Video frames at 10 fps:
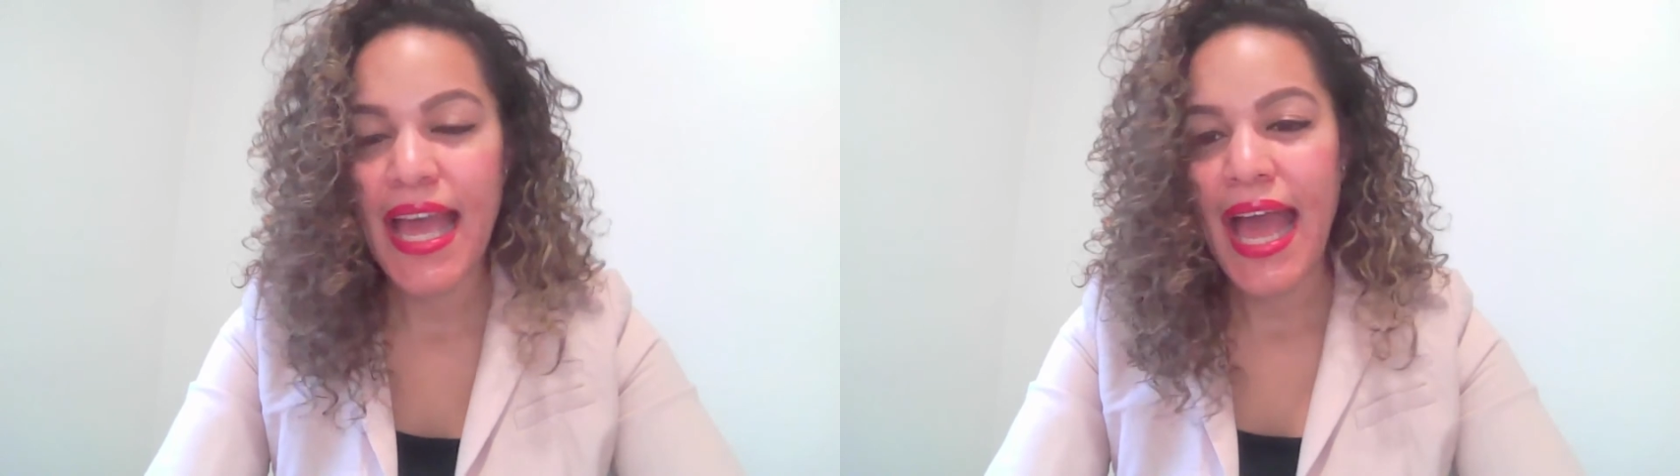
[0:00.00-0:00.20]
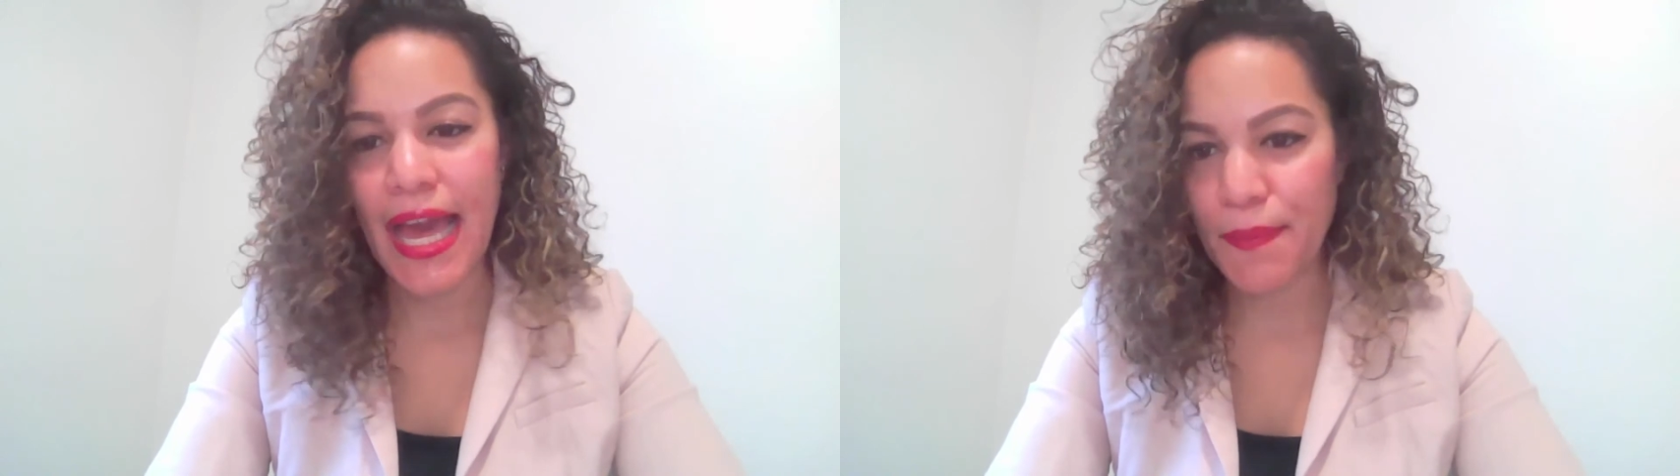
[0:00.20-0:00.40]

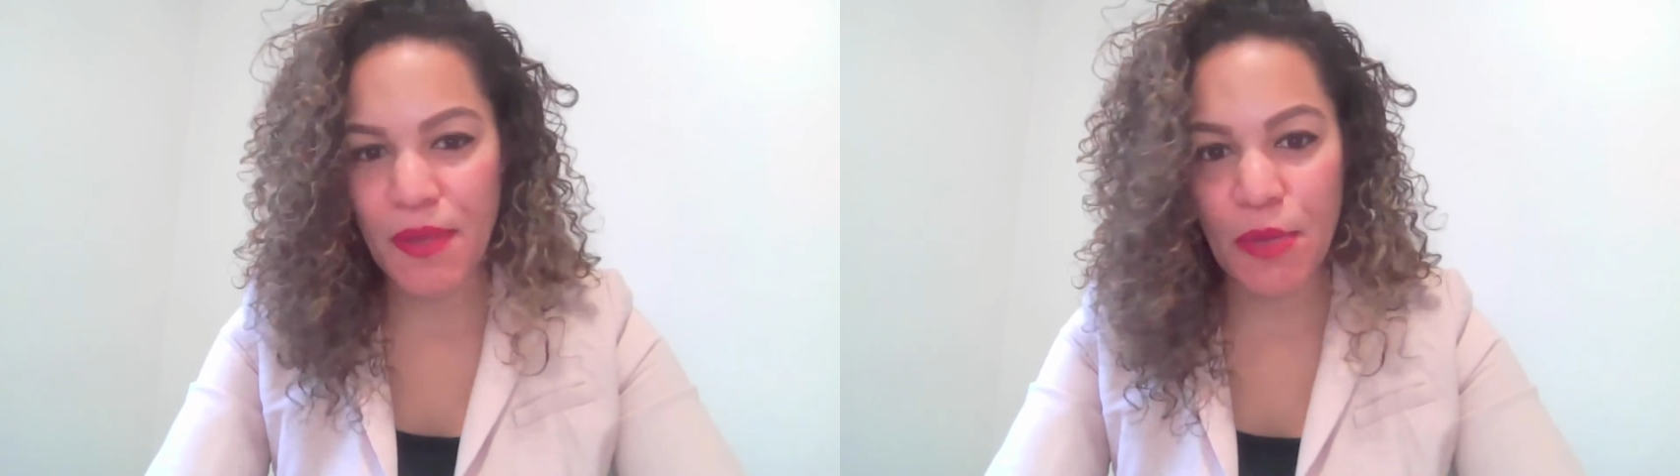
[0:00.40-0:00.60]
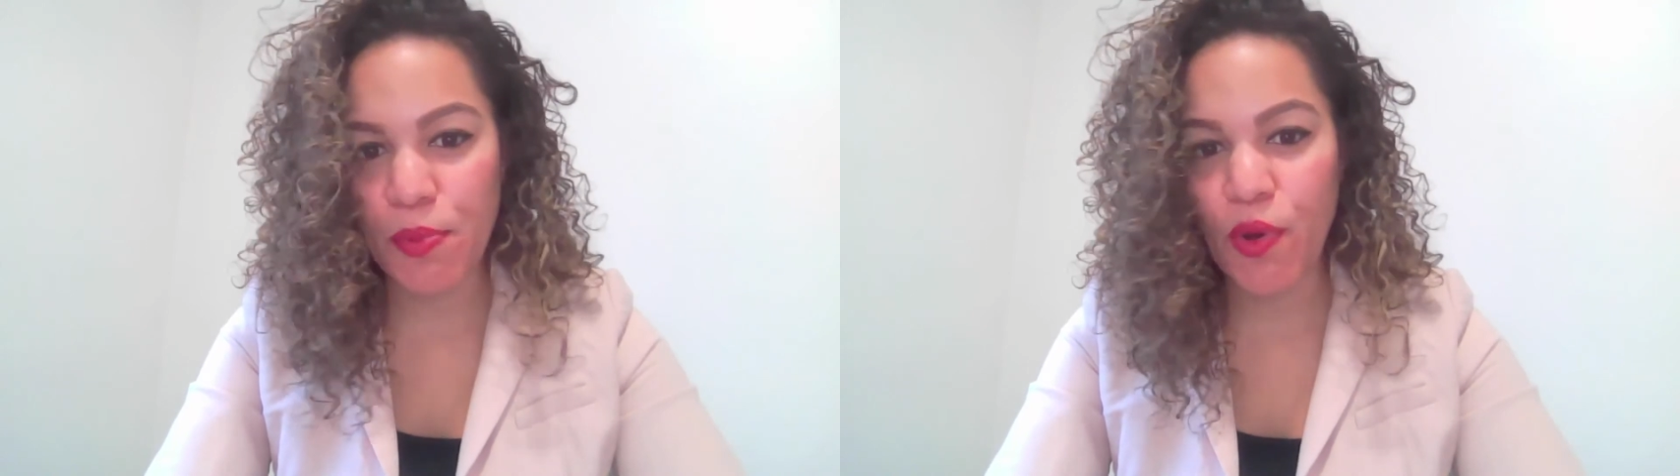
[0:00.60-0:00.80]
and
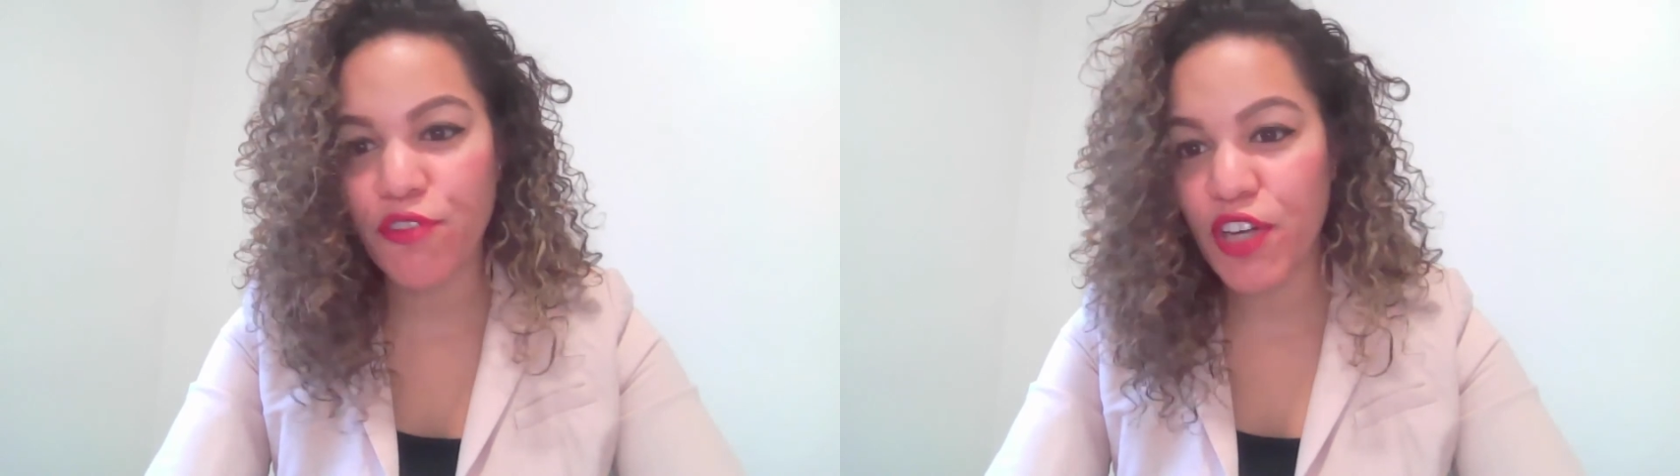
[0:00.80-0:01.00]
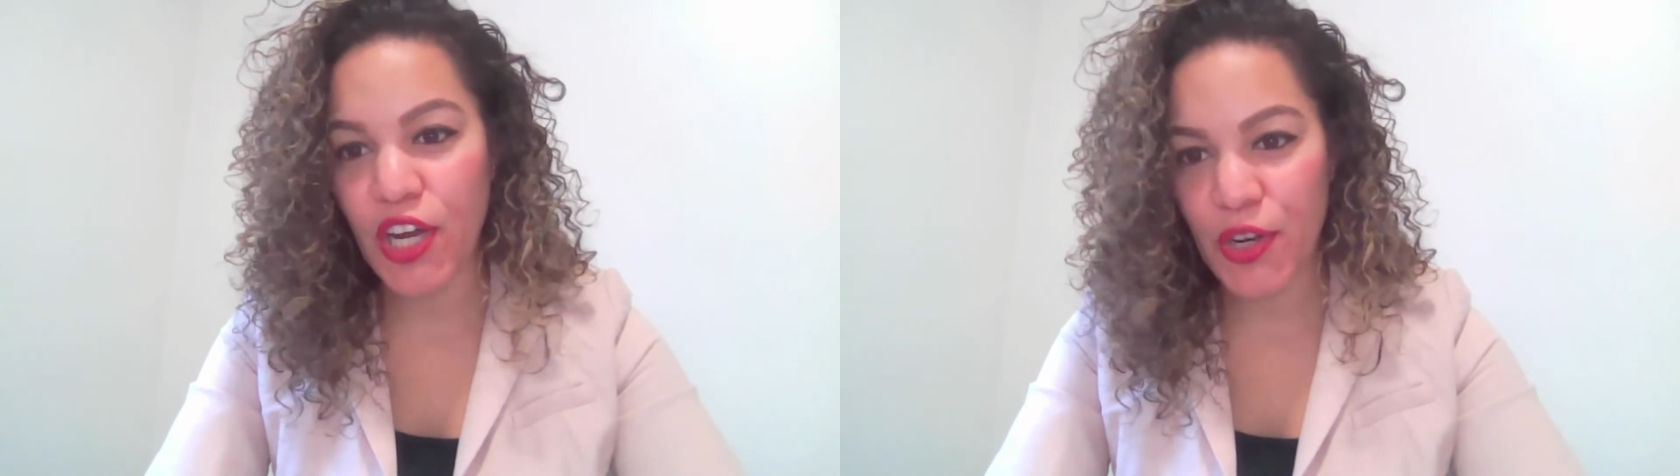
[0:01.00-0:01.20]
people of
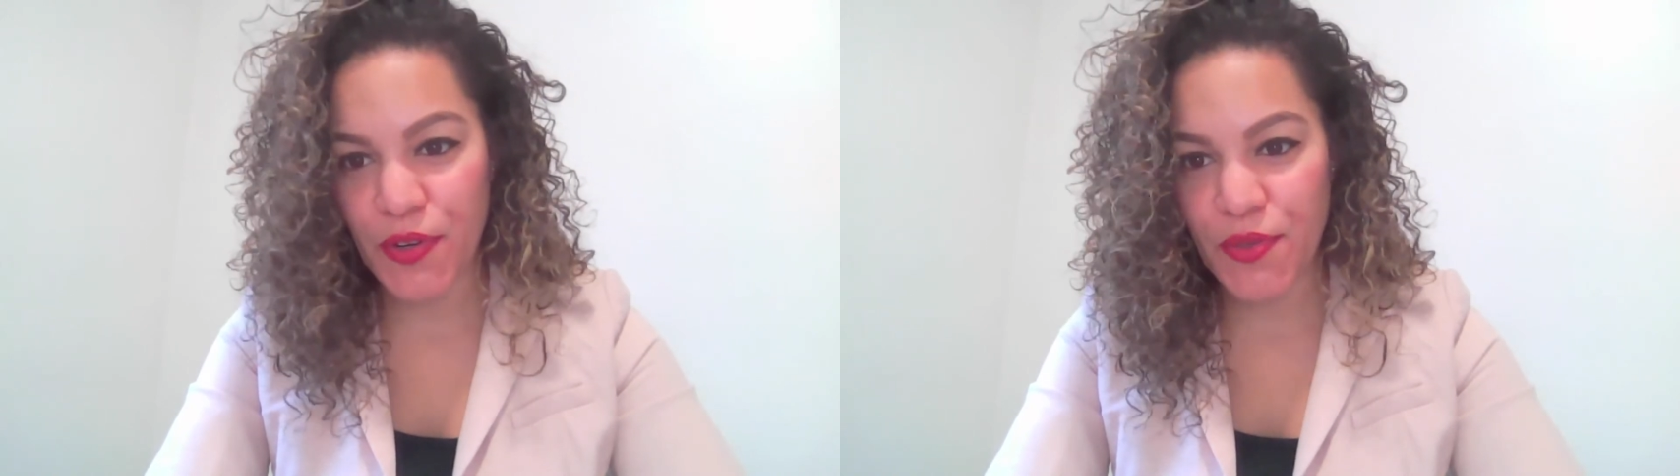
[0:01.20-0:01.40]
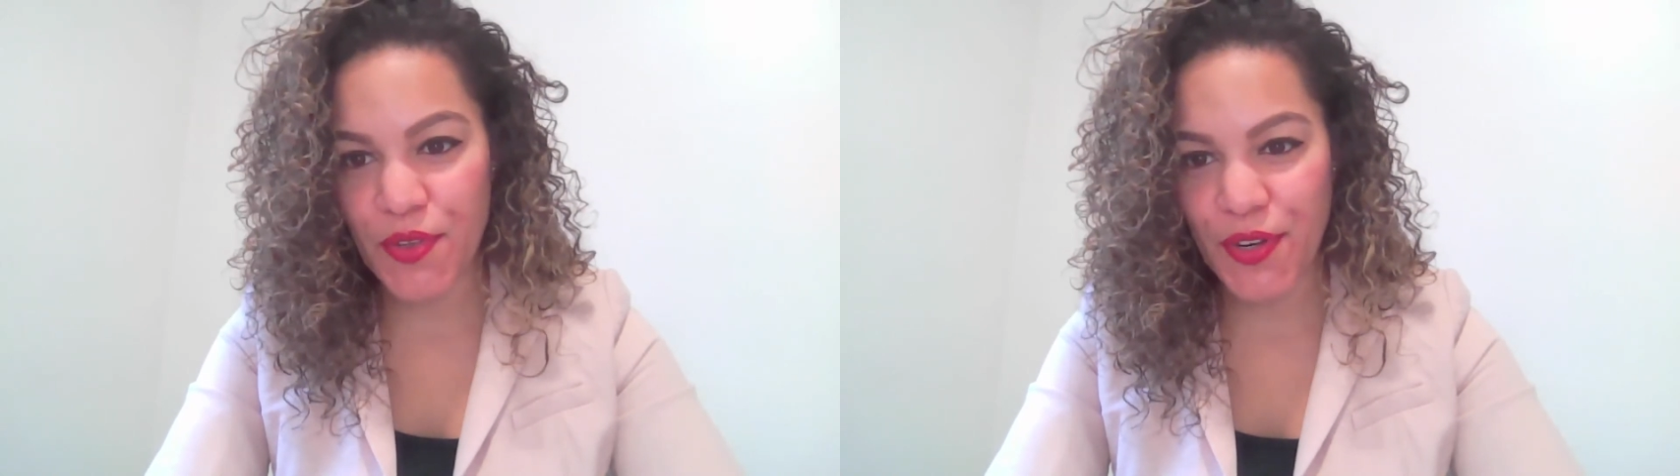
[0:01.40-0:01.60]
color in
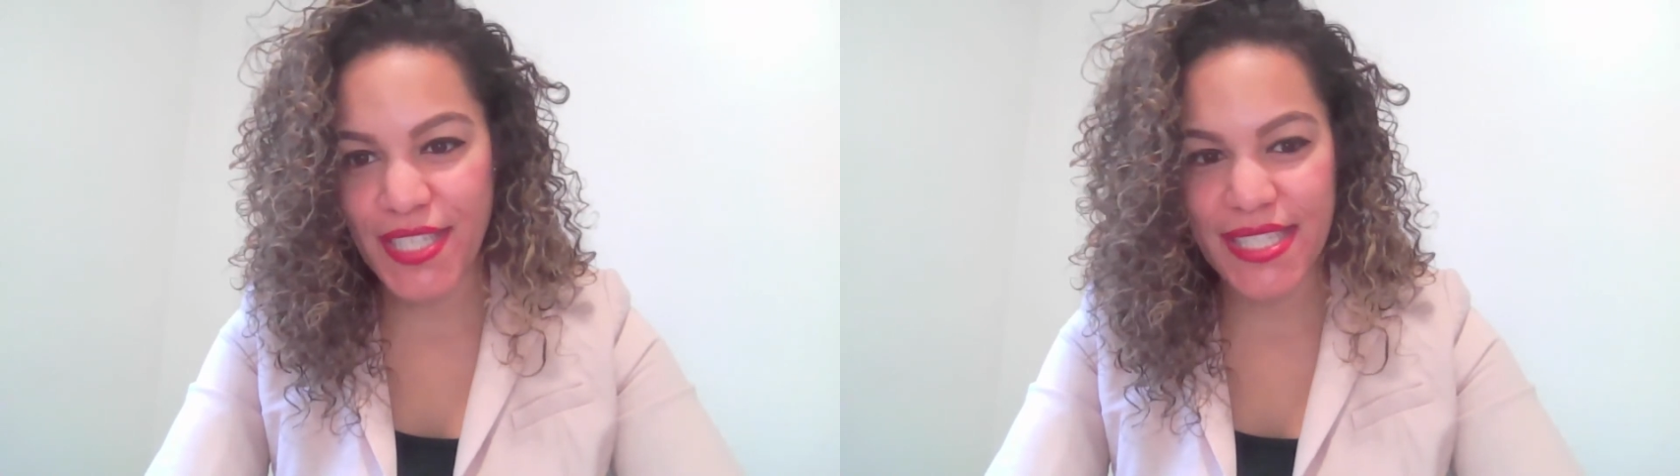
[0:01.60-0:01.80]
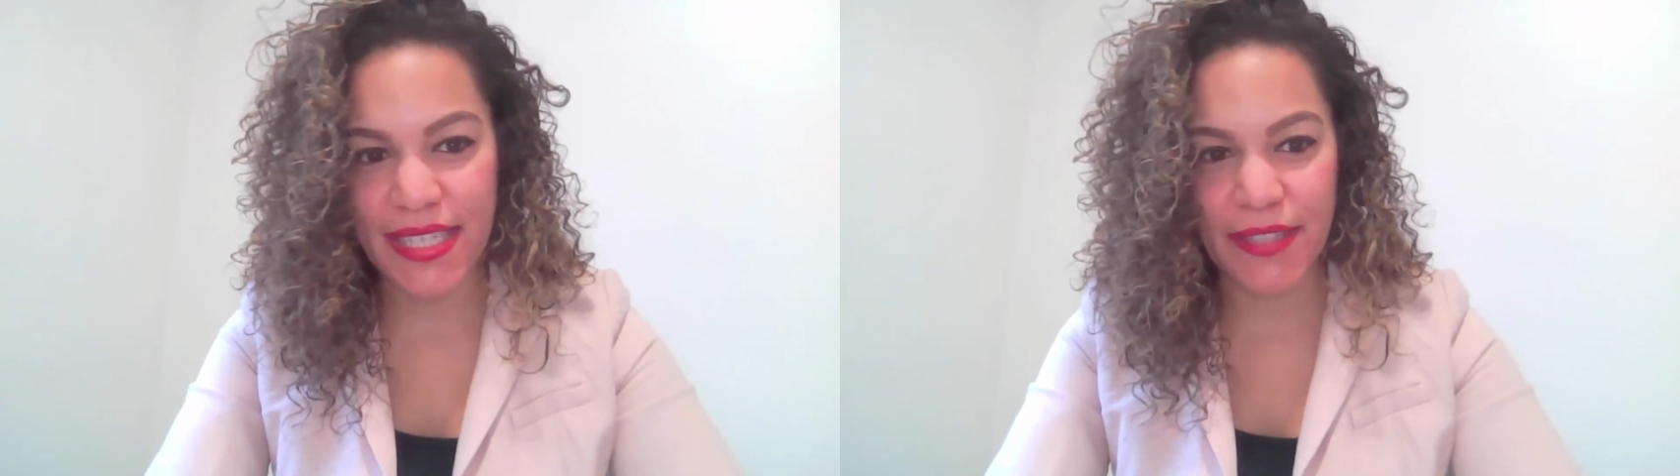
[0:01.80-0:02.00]
New York
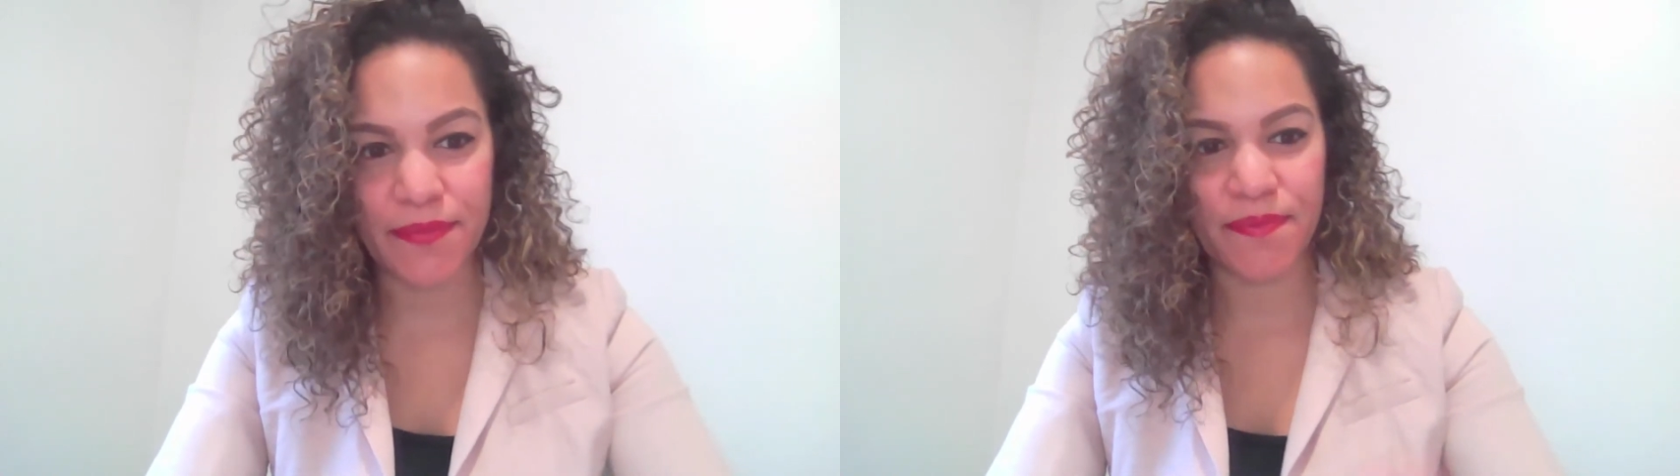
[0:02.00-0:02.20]
City.